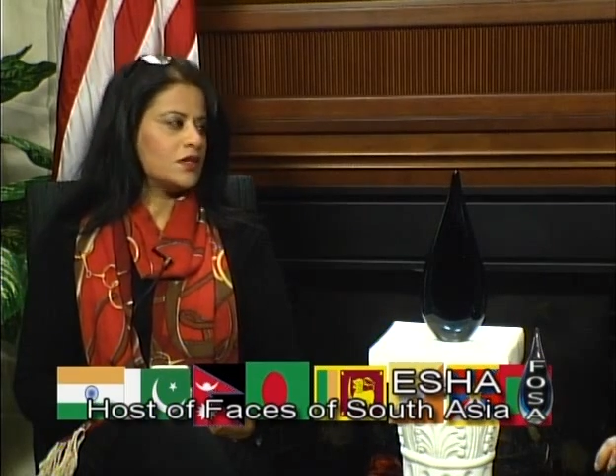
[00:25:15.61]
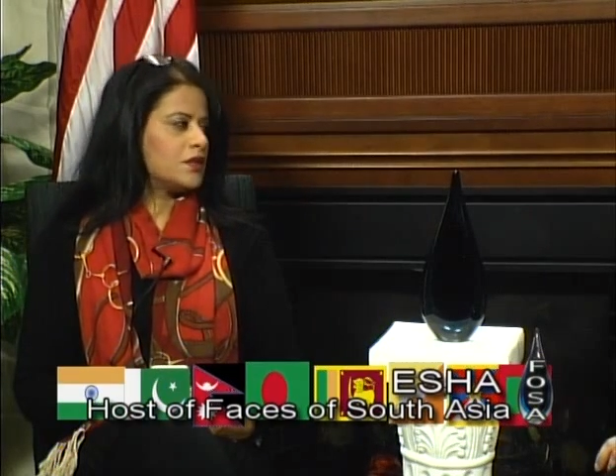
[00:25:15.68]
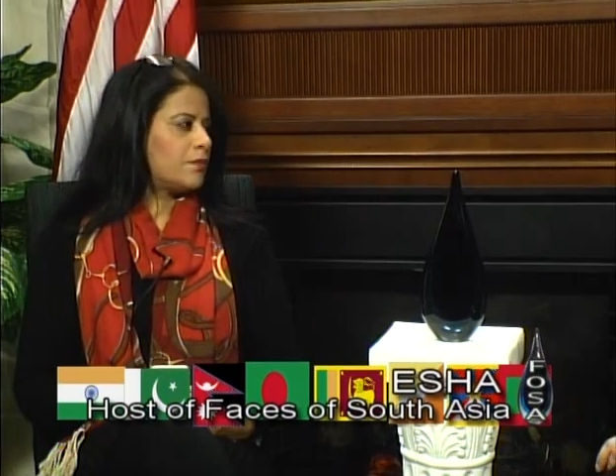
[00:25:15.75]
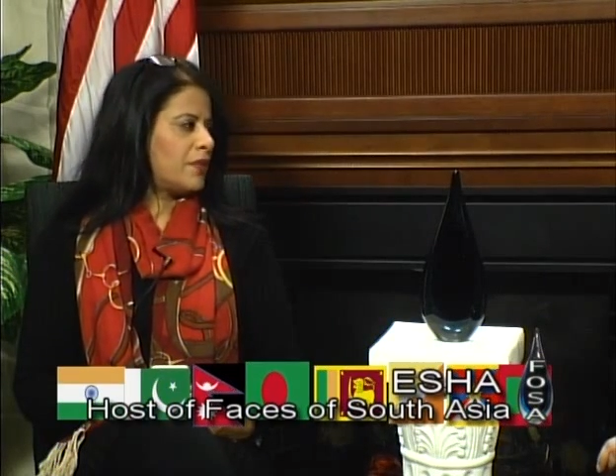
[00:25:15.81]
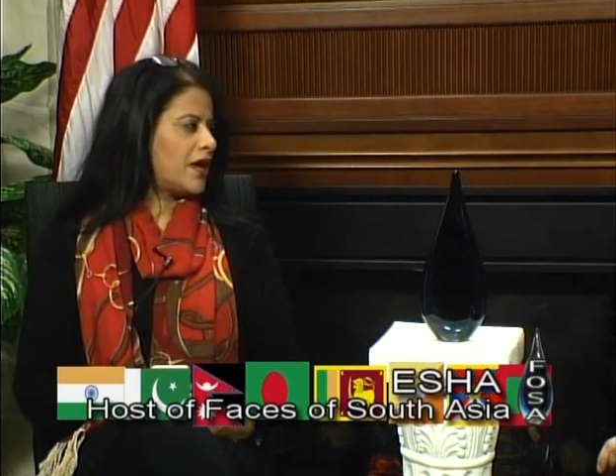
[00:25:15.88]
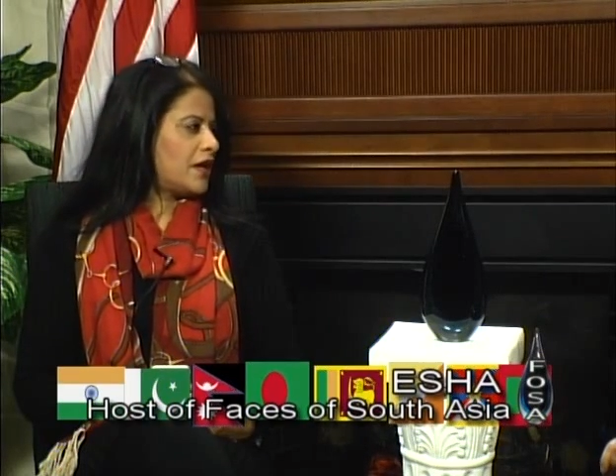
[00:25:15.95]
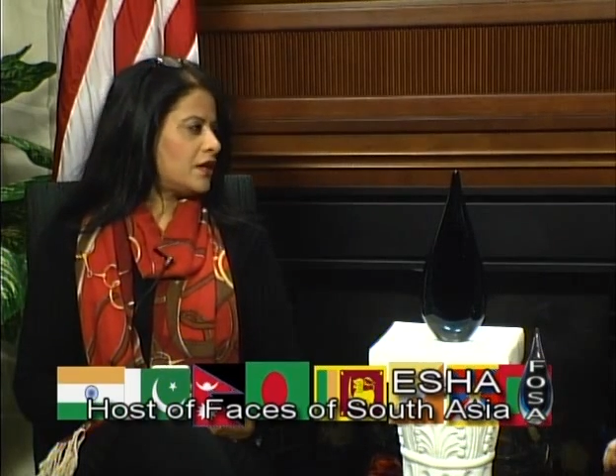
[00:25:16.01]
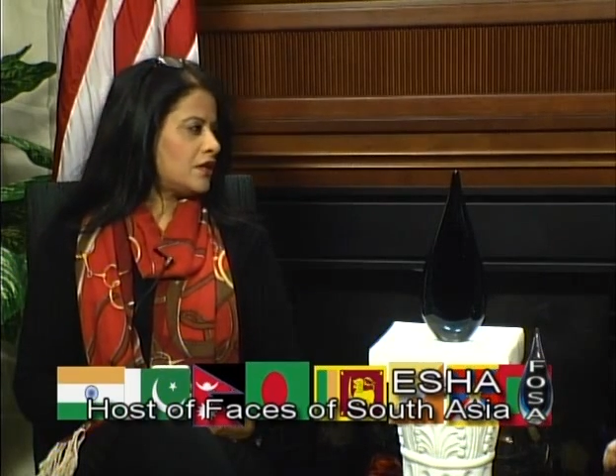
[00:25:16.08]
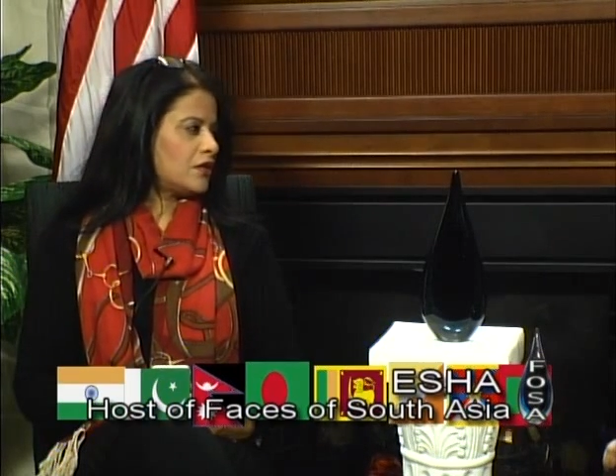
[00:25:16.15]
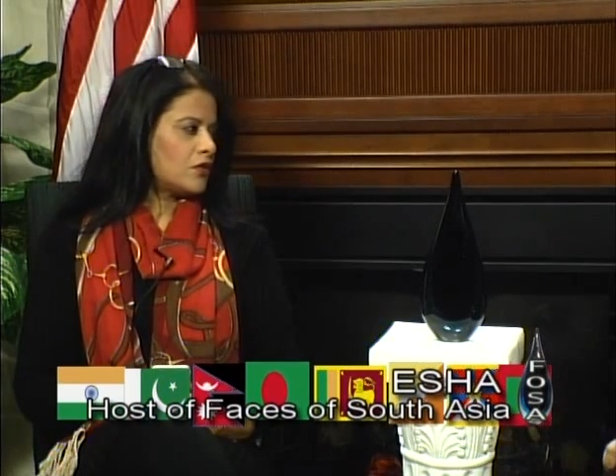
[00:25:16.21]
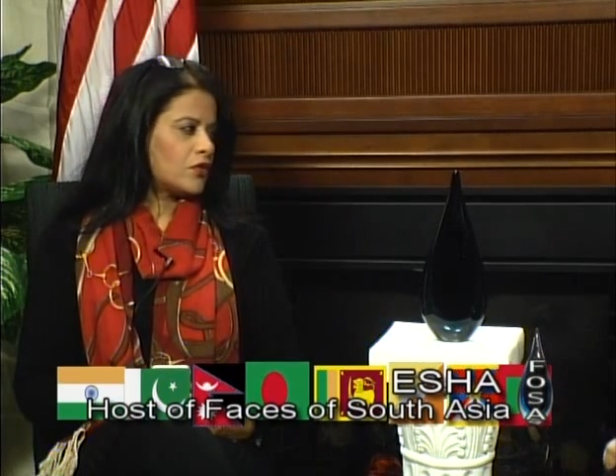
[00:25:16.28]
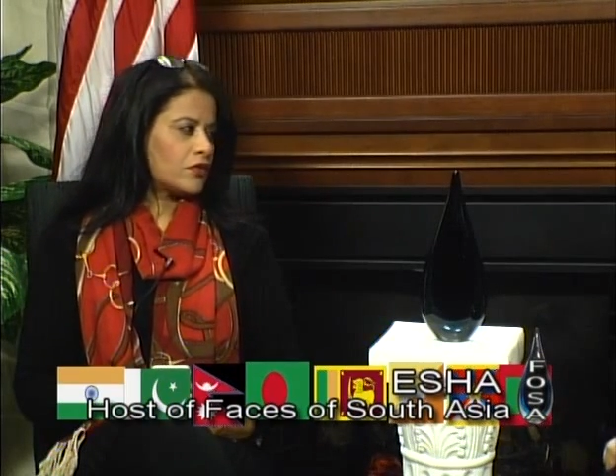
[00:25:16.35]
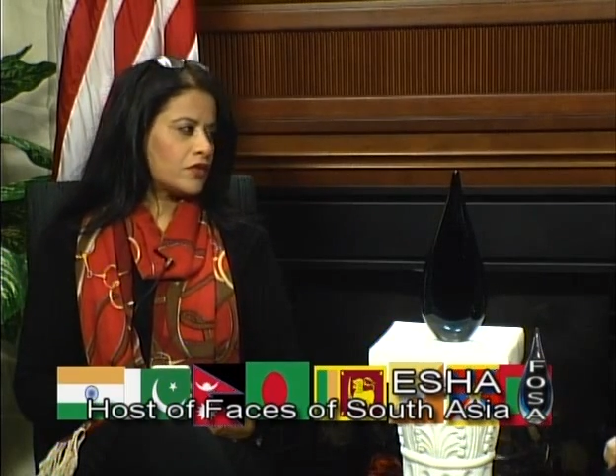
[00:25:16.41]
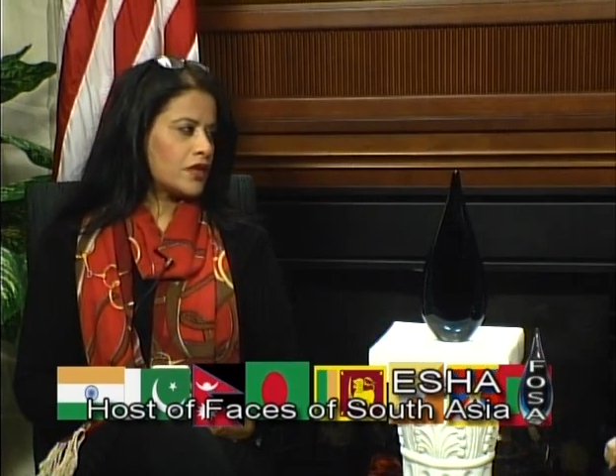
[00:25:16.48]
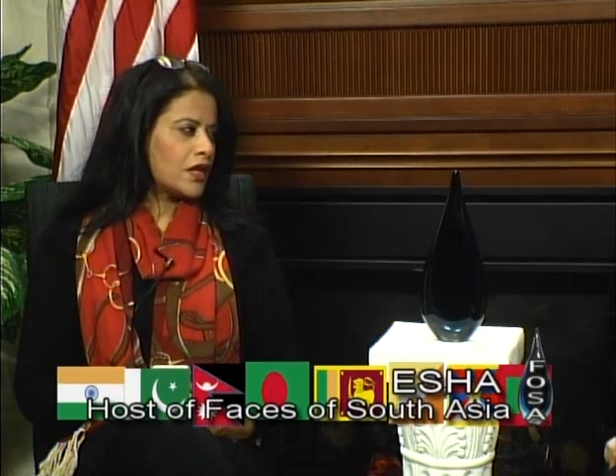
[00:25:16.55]
Depend
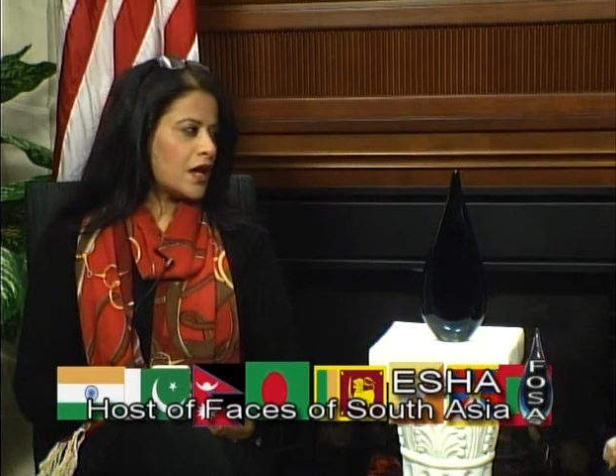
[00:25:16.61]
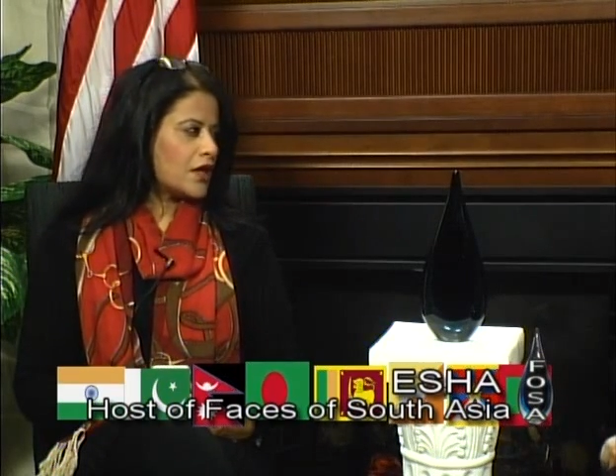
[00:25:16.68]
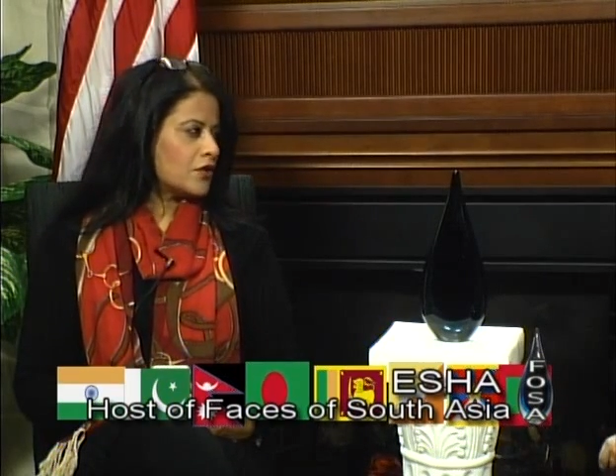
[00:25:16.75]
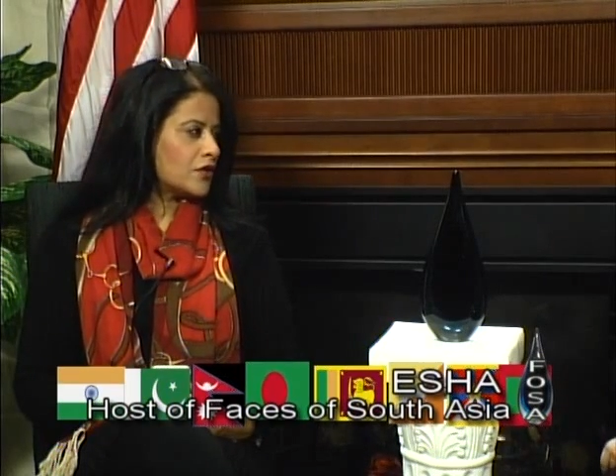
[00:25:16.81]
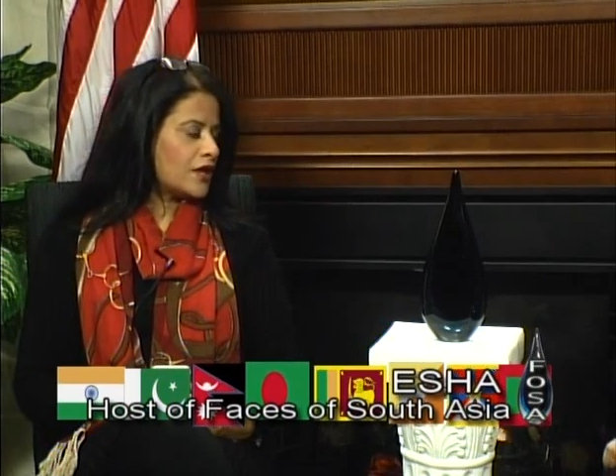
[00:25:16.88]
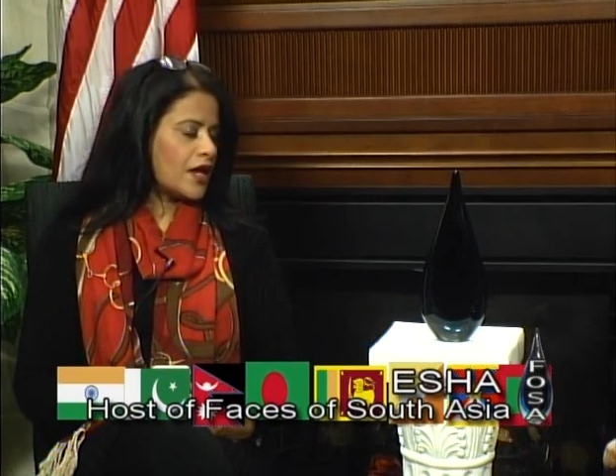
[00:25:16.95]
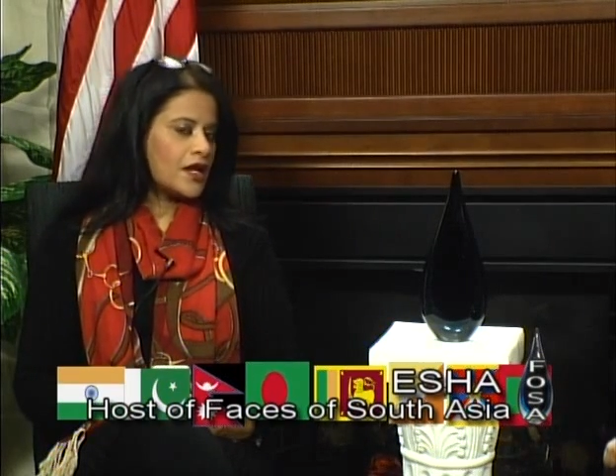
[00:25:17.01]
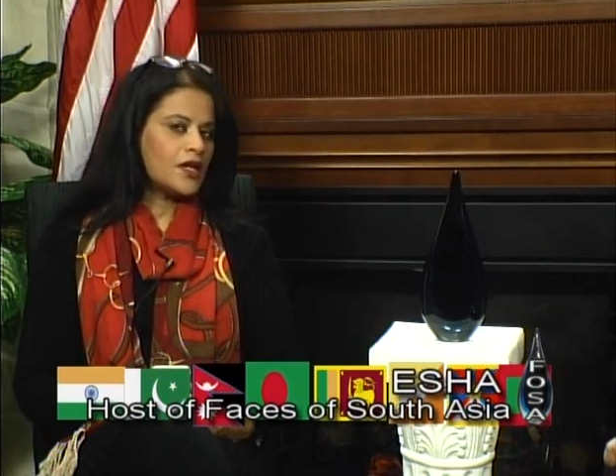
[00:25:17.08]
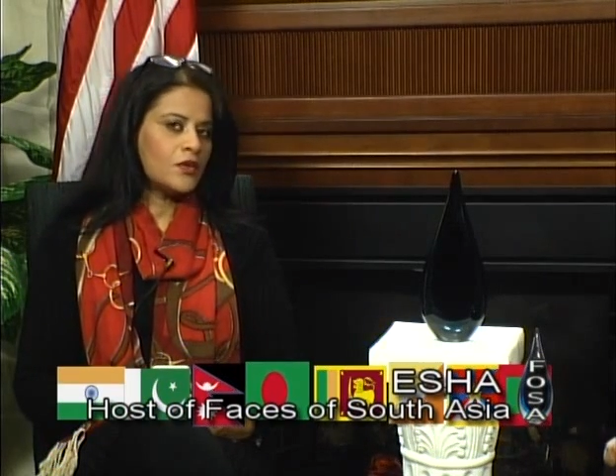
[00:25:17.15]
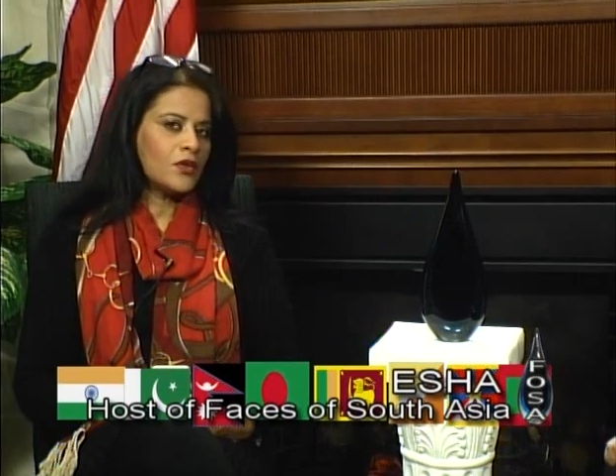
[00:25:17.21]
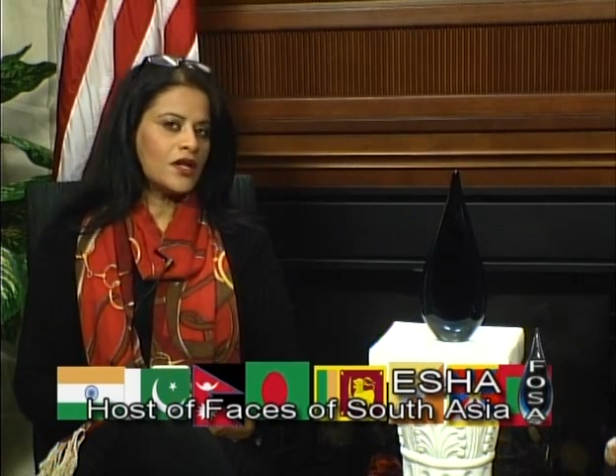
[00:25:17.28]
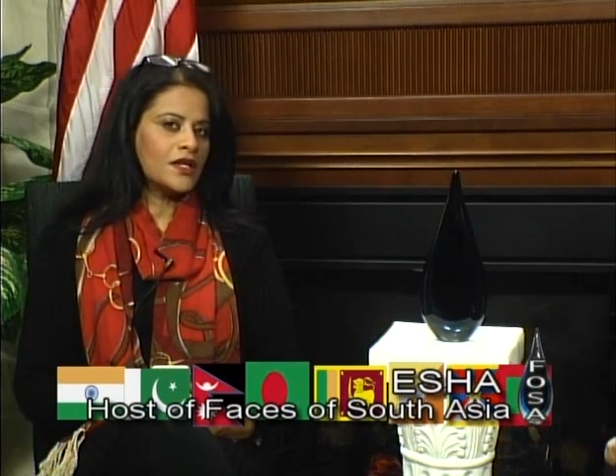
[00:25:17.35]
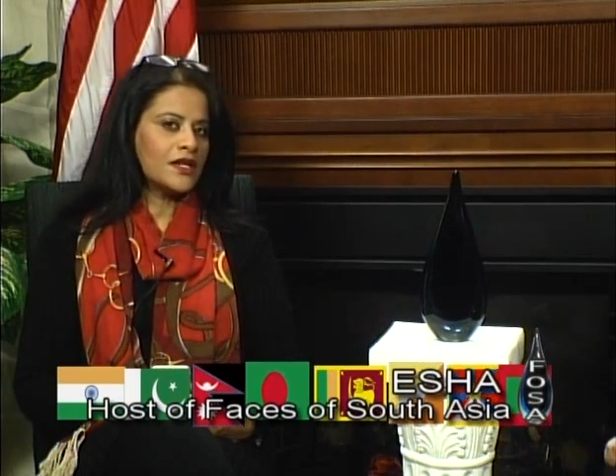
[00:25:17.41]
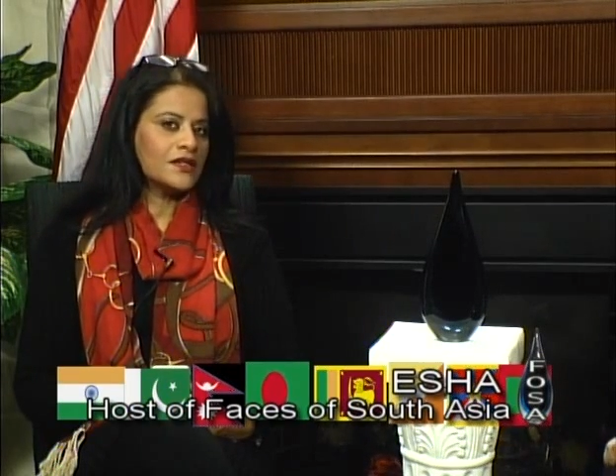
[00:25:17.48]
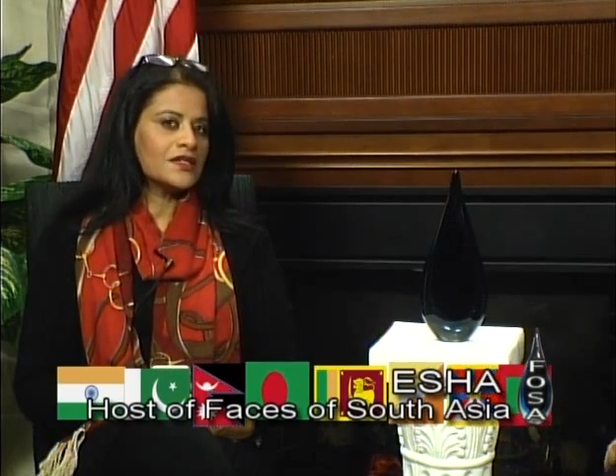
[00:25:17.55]
or rely on
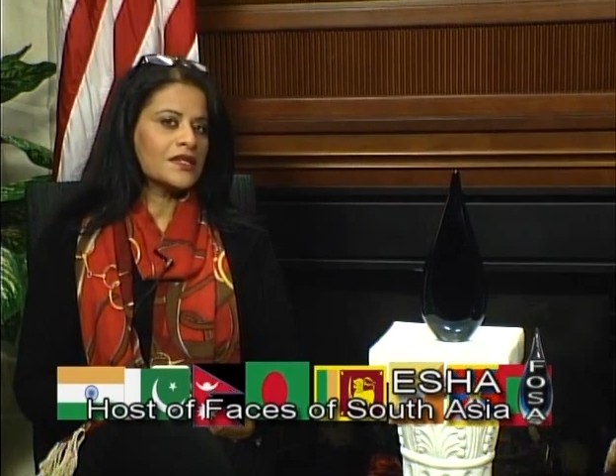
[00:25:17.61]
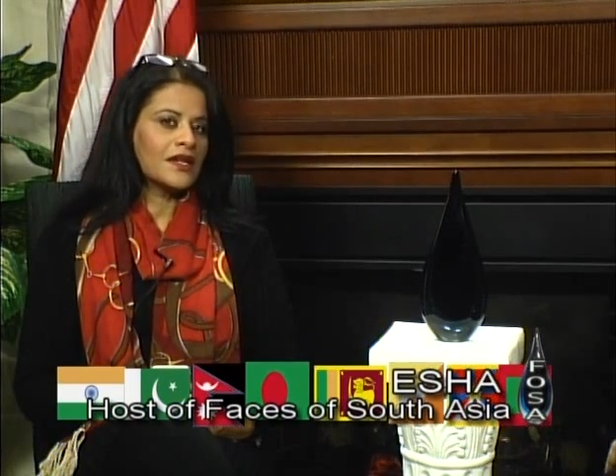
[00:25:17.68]
anyone else.